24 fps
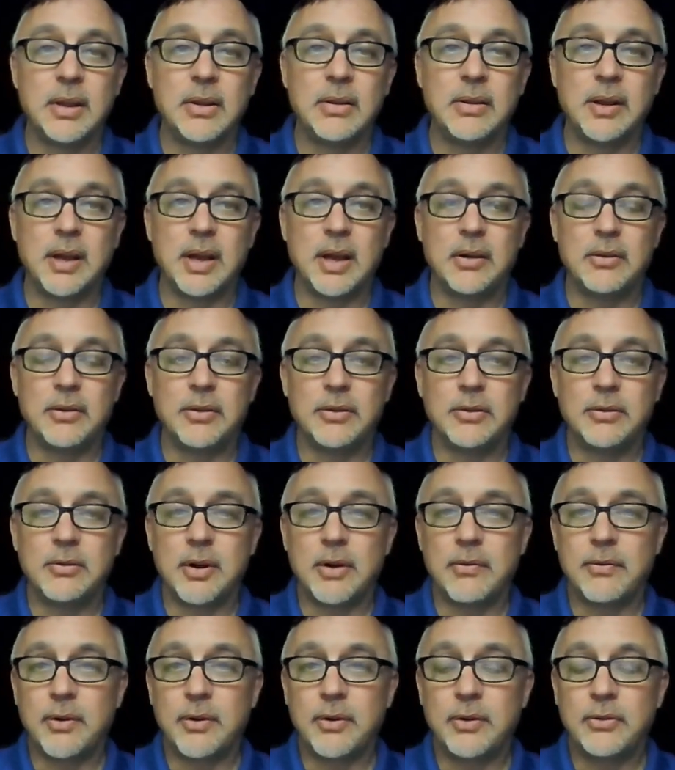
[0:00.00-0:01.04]
Now, our
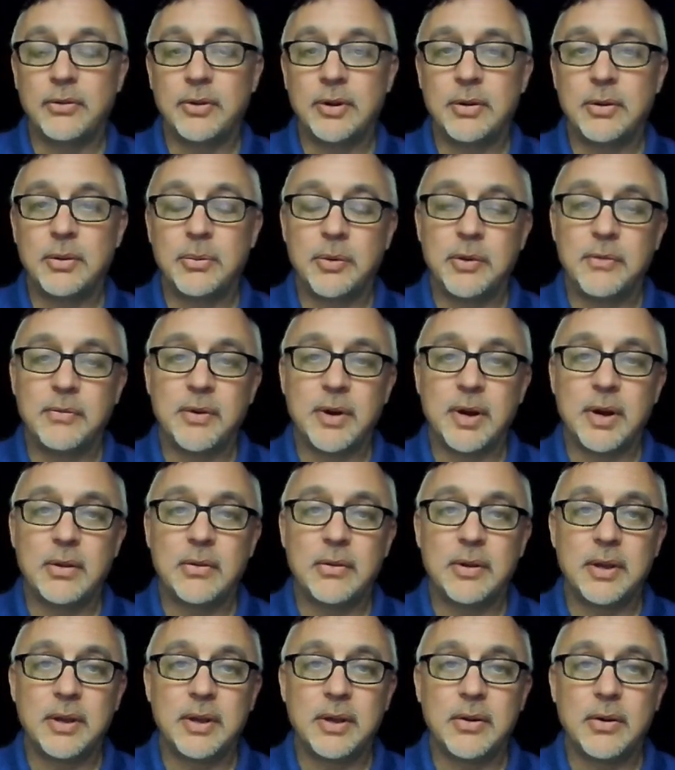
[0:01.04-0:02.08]
first trend that we follow
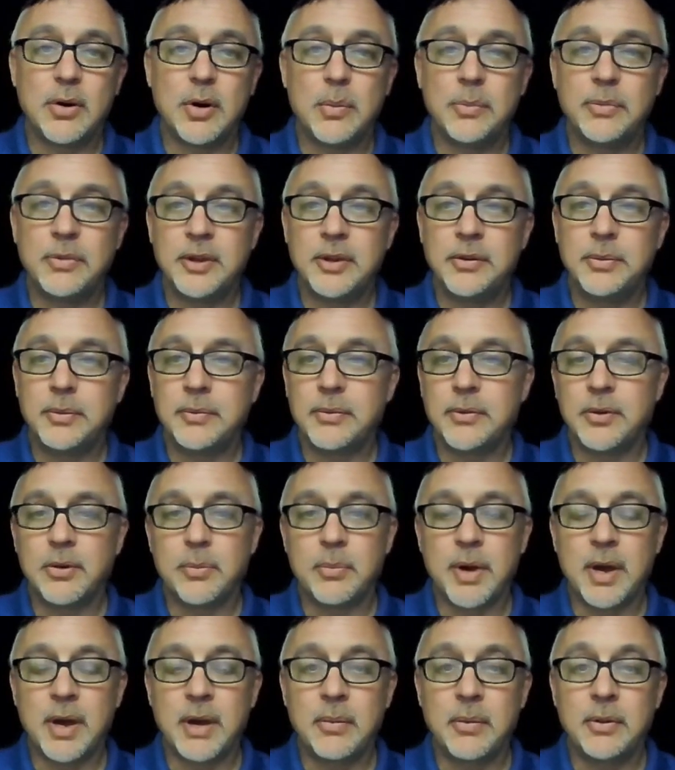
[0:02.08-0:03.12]
here, home teams before their
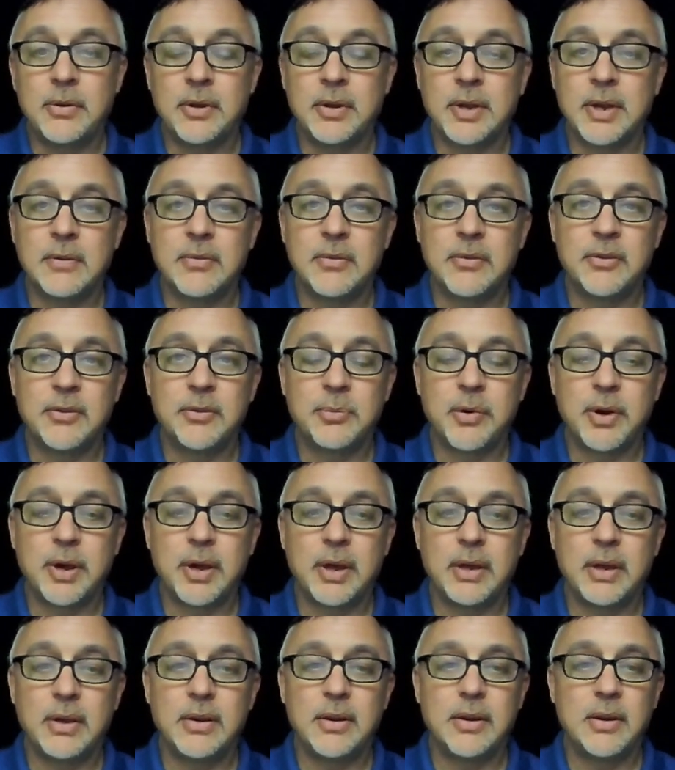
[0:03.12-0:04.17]
bye week to cover the
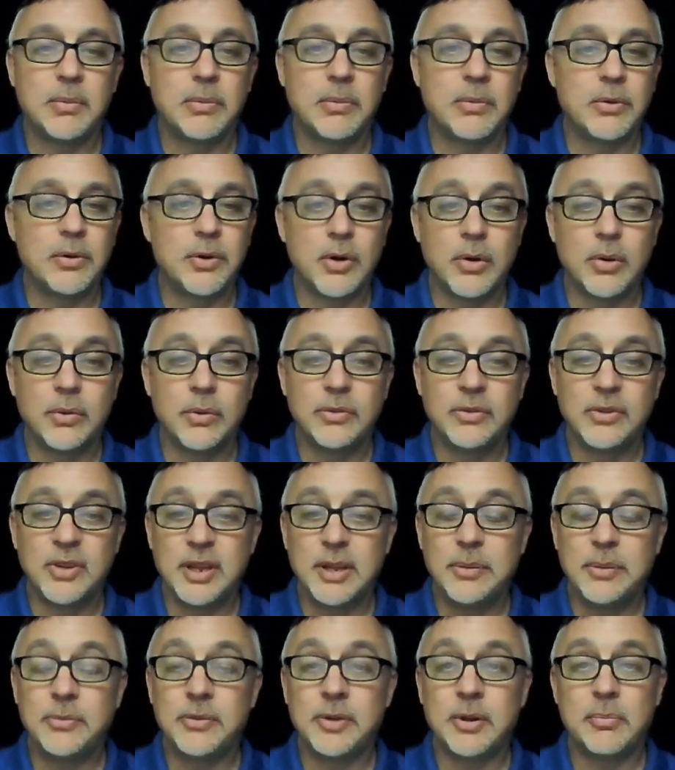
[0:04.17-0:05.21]
spread. There were no
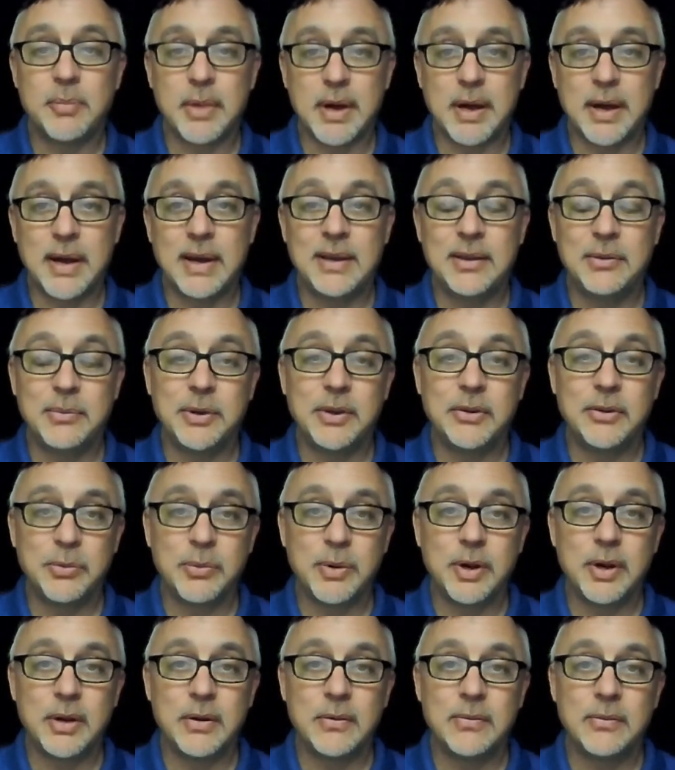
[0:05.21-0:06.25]
teams on bye in week
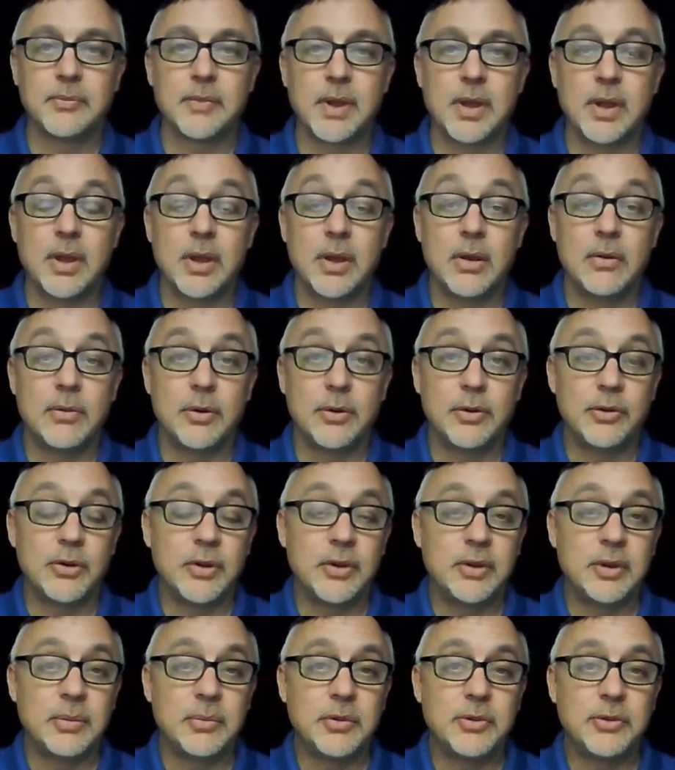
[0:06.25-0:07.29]
twelve. For
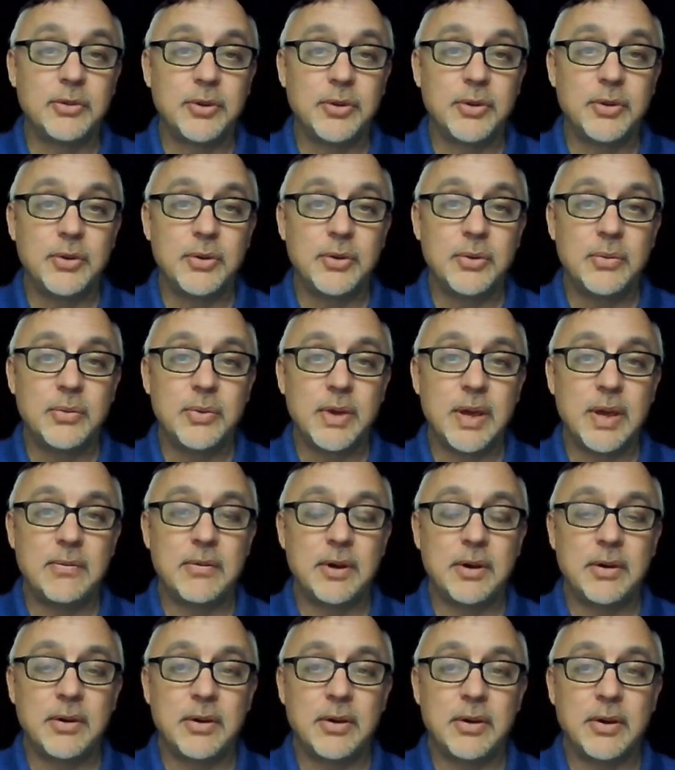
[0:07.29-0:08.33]
trend number two, we have
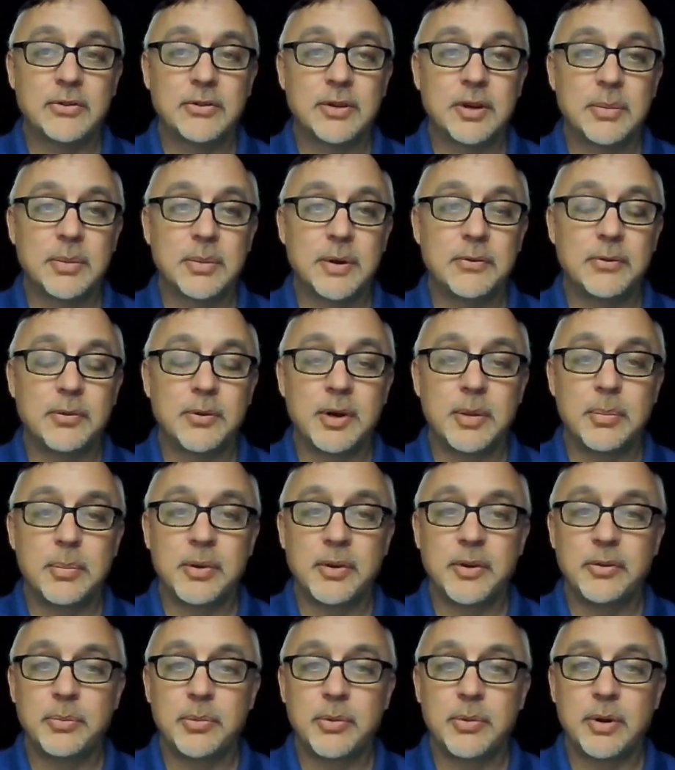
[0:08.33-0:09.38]
underdogs coming off twenty
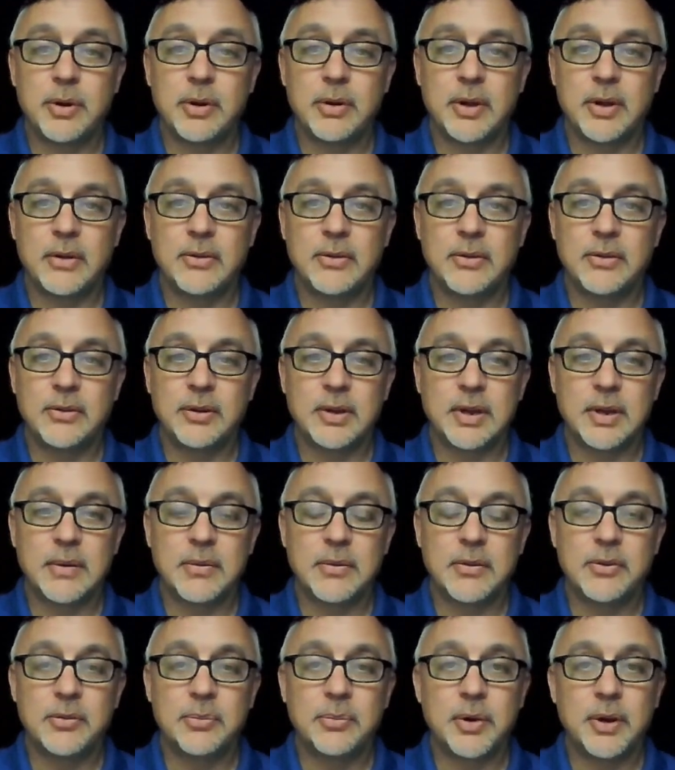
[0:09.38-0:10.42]
plus point losses that cover
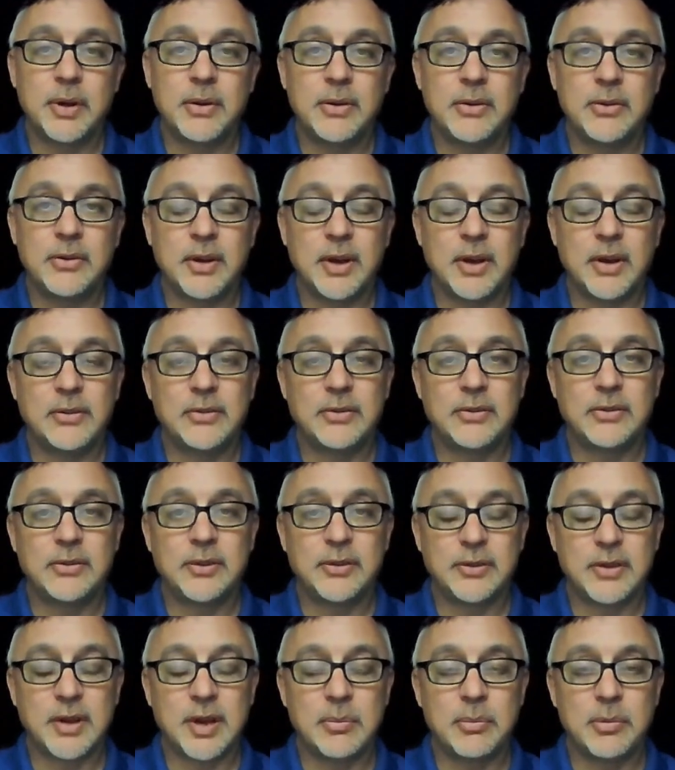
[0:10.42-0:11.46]
the spread. The Giants
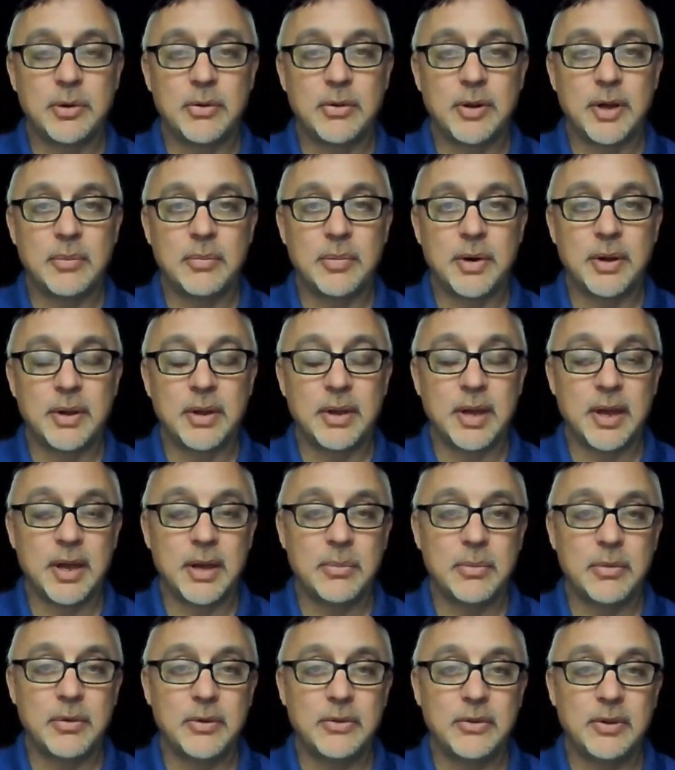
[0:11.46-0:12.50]
just got blown out by the
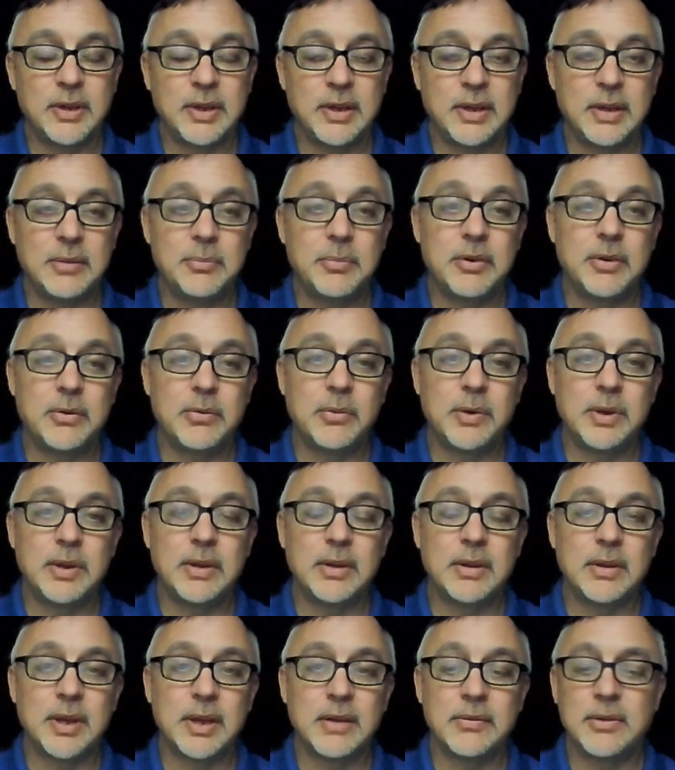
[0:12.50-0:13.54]
Cowboys again, but in week
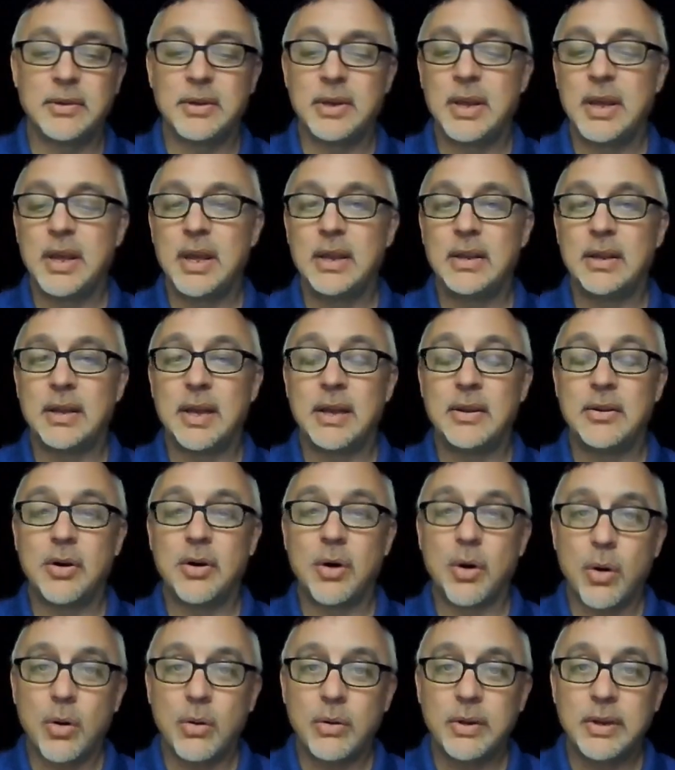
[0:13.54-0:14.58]
eleven, not
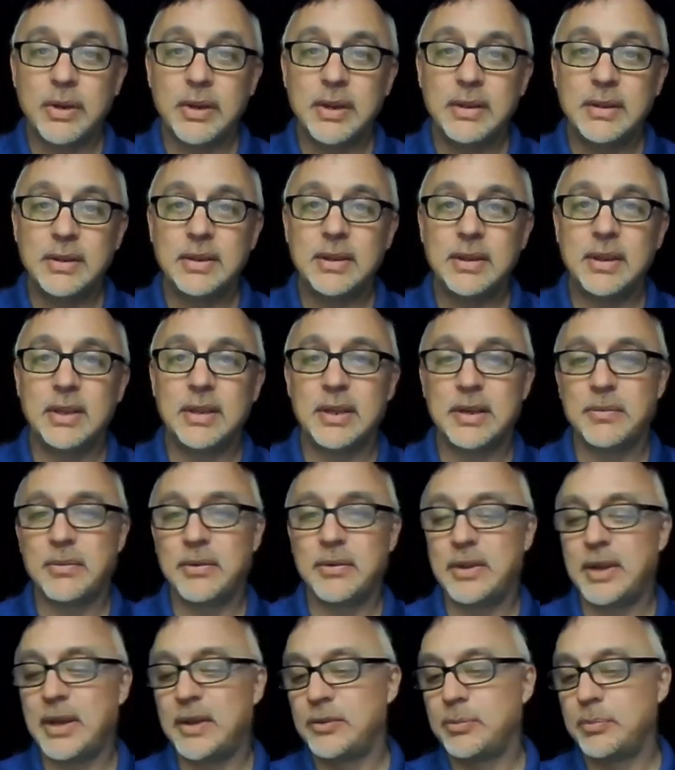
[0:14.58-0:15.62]
only did they cover
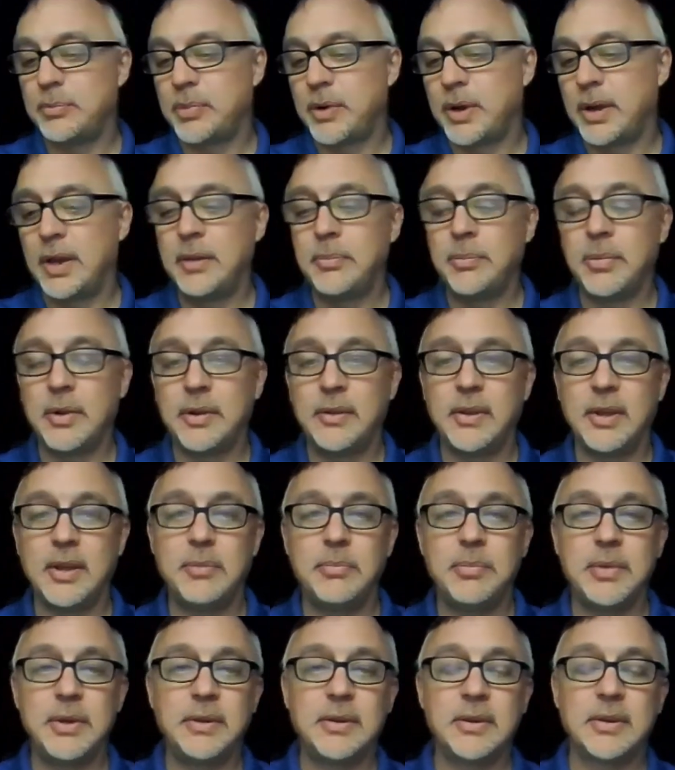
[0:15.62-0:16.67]
that spread, but they
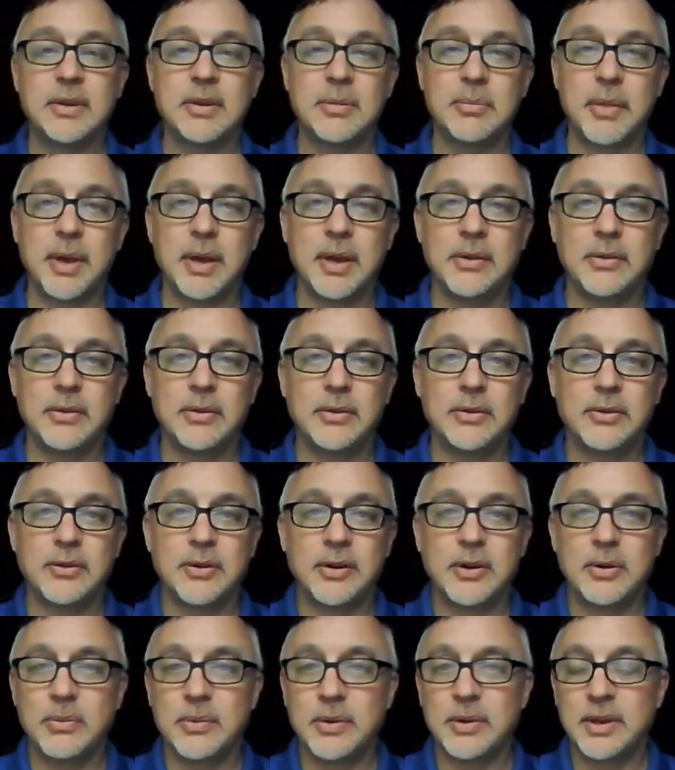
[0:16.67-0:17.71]
beat the Commanders
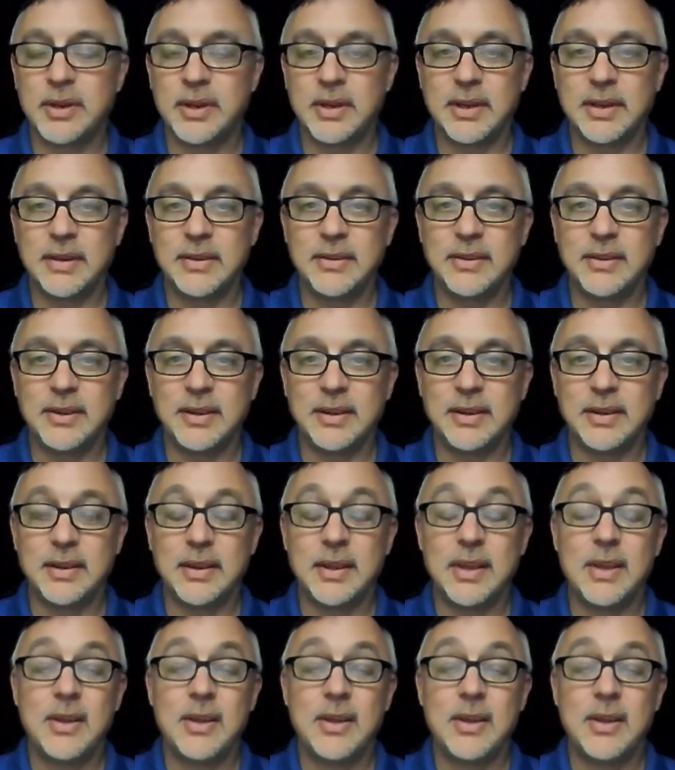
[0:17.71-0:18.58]
thirty-one to nineteen.